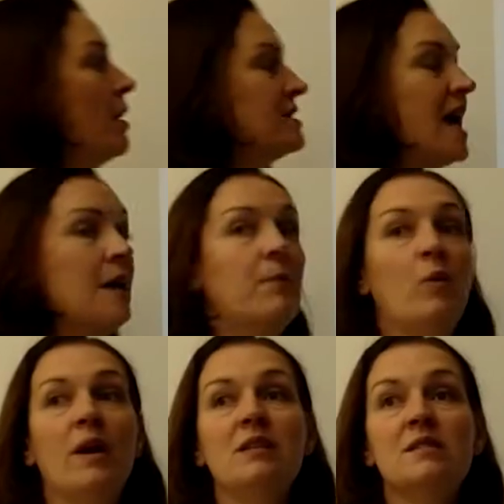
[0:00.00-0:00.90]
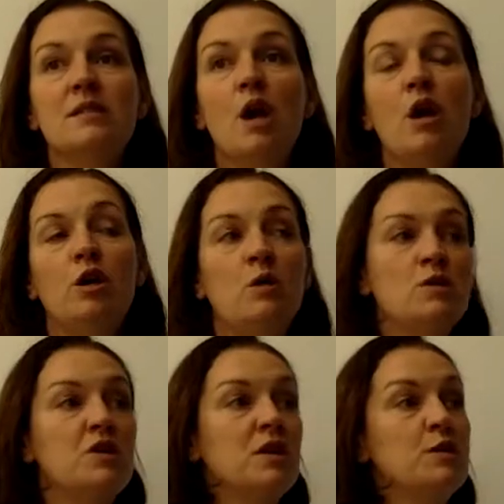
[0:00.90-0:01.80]
marked endpoints, you
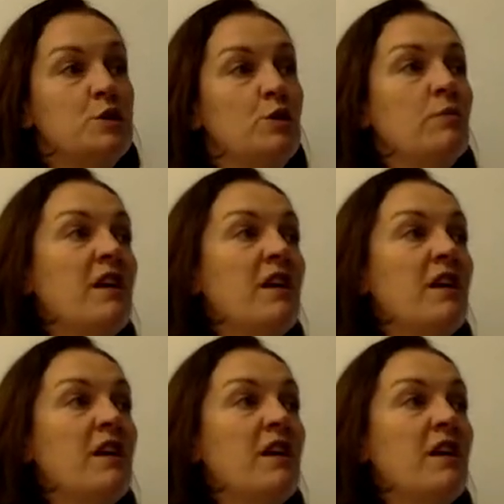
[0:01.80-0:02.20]
should assume